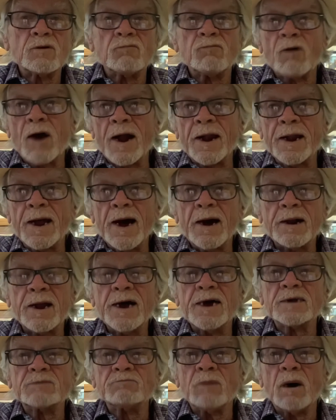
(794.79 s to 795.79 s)
Right now, it
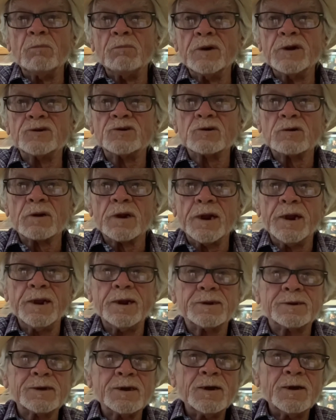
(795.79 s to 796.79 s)
has my Mitchell in
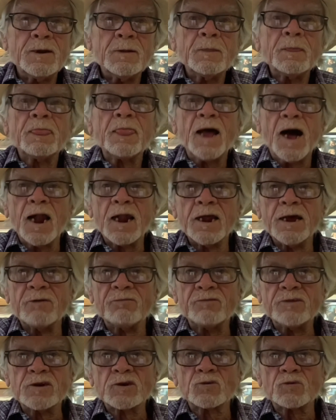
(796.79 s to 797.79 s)
it. I
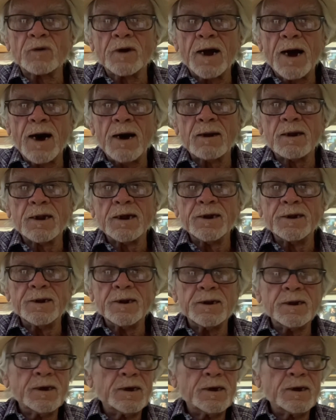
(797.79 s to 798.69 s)
left this one out, letting it